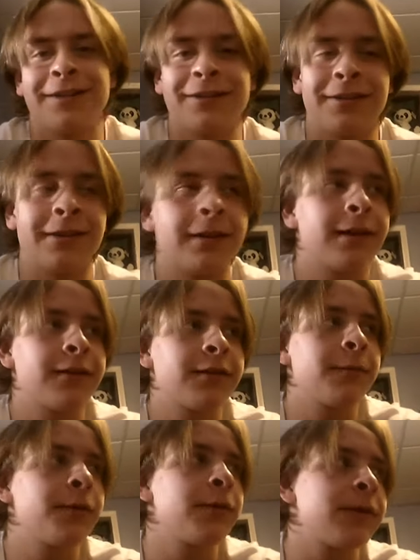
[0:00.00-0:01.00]
since I last
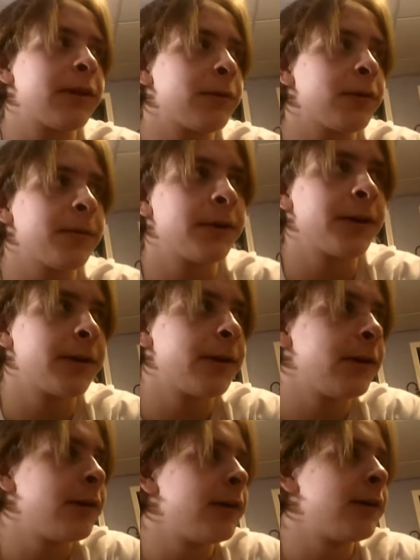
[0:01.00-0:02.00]
uploaded that one, but
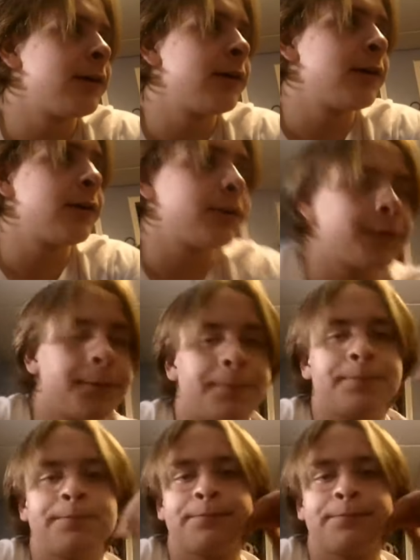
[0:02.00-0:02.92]
um